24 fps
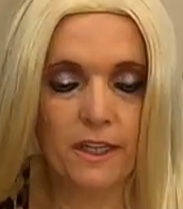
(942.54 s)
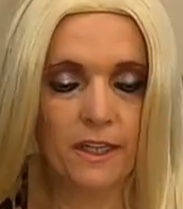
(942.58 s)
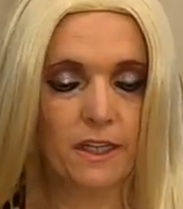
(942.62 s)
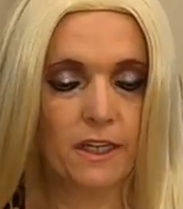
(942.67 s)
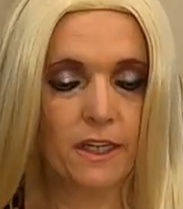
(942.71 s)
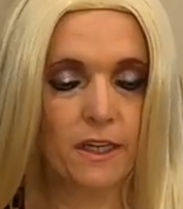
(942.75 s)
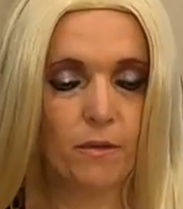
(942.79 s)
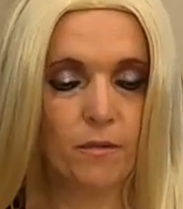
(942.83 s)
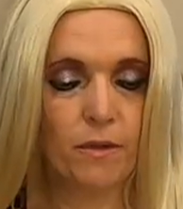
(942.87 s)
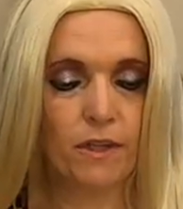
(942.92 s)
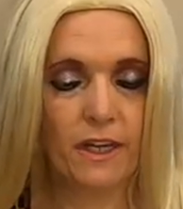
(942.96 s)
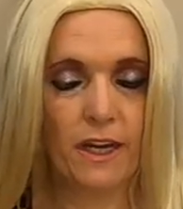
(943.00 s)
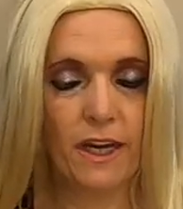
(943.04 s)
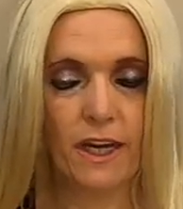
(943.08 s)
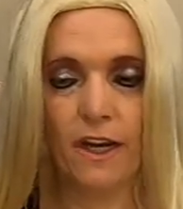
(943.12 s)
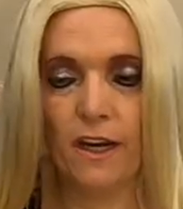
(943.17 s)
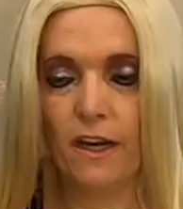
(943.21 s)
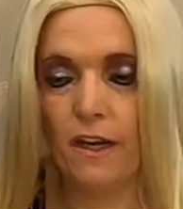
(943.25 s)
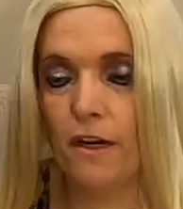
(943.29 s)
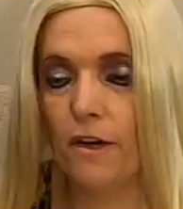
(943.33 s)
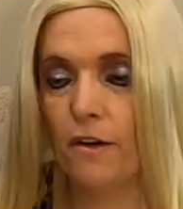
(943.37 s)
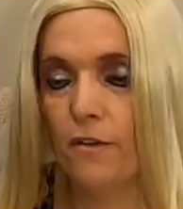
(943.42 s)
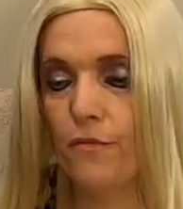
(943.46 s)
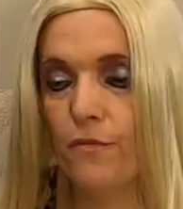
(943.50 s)
Here we
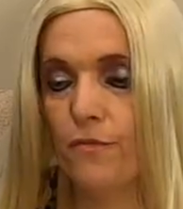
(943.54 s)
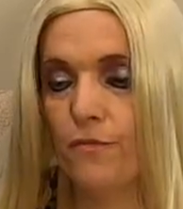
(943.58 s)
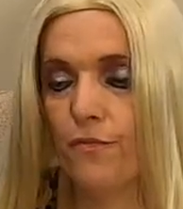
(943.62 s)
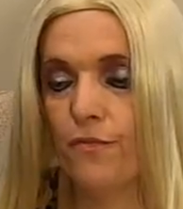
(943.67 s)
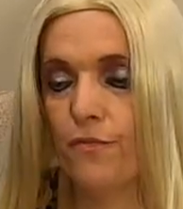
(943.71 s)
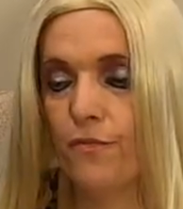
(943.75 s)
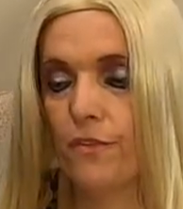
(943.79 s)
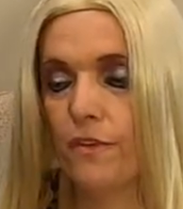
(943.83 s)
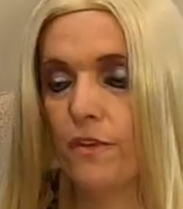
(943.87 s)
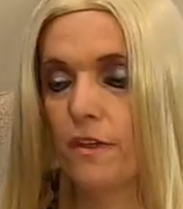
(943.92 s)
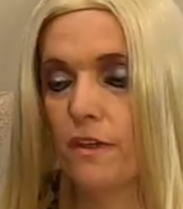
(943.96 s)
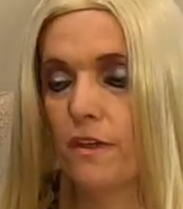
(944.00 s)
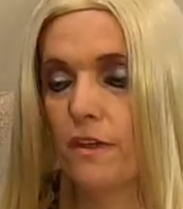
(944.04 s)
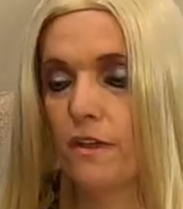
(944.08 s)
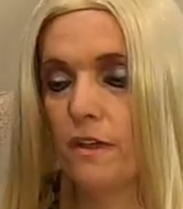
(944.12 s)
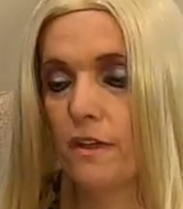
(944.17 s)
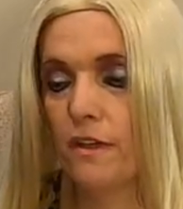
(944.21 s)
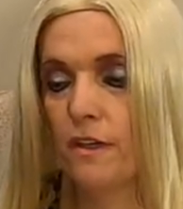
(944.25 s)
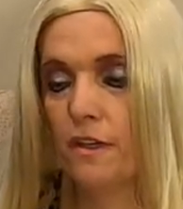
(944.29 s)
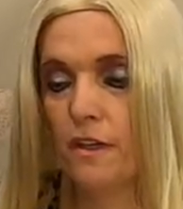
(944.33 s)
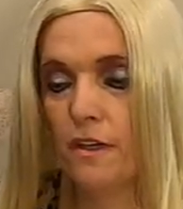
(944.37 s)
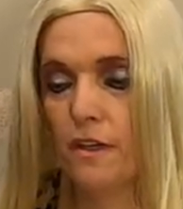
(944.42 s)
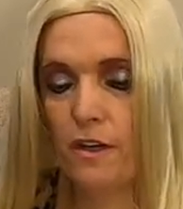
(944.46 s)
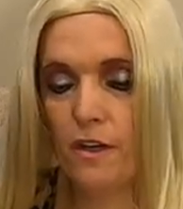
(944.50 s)
have
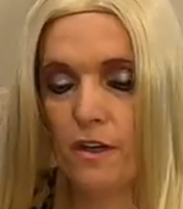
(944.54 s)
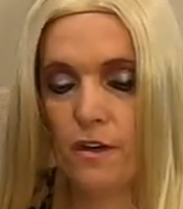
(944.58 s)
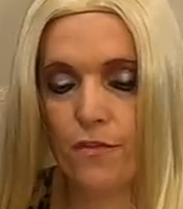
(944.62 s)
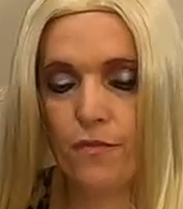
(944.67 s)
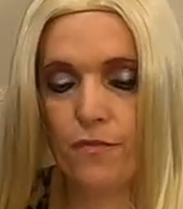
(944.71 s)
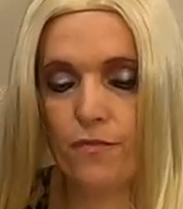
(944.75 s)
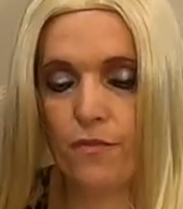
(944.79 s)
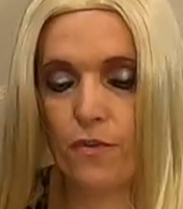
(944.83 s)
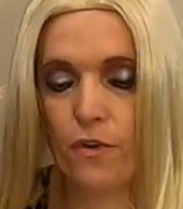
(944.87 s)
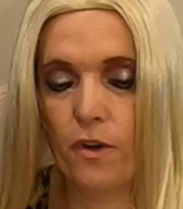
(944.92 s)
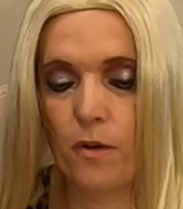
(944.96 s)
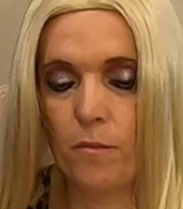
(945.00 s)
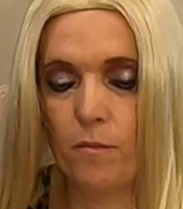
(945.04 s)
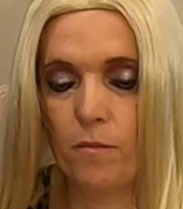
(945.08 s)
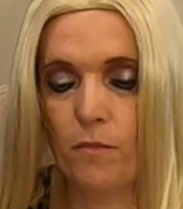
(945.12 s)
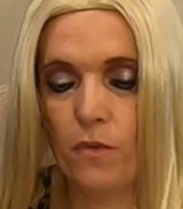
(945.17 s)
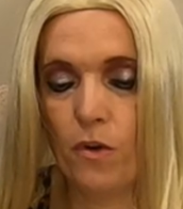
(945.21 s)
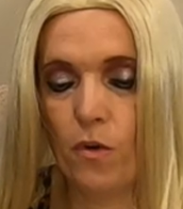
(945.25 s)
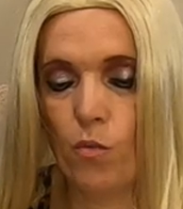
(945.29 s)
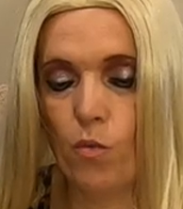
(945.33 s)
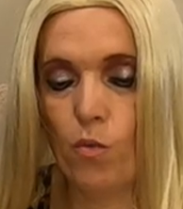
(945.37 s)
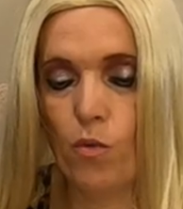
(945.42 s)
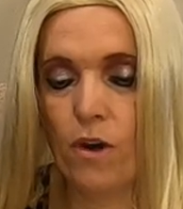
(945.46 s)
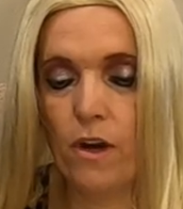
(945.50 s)
from
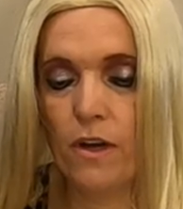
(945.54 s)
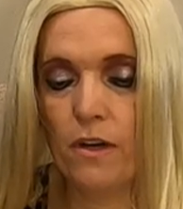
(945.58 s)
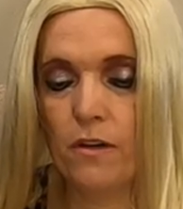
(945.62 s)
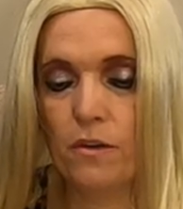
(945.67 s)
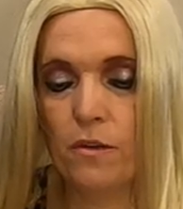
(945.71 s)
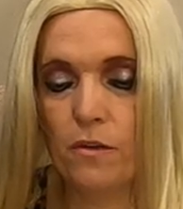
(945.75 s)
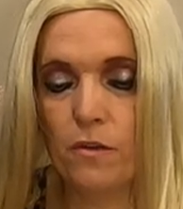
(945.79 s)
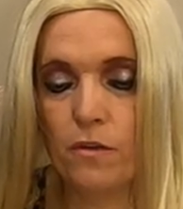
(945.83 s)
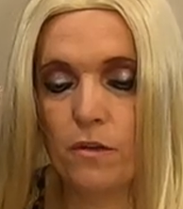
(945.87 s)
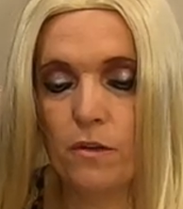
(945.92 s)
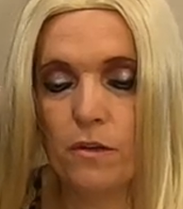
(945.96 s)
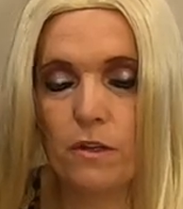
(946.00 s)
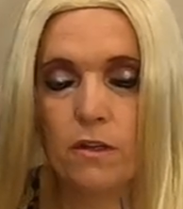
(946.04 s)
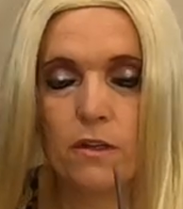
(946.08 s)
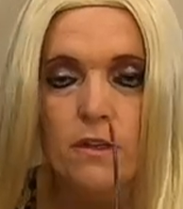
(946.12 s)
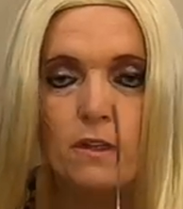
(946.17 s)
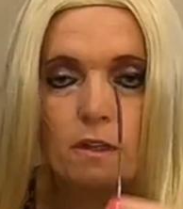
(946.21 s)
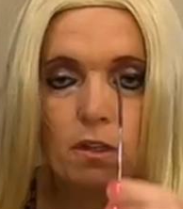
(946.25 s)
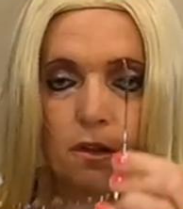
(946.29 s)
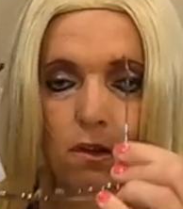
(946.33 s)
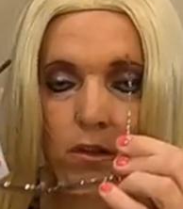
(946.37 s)
Wonder.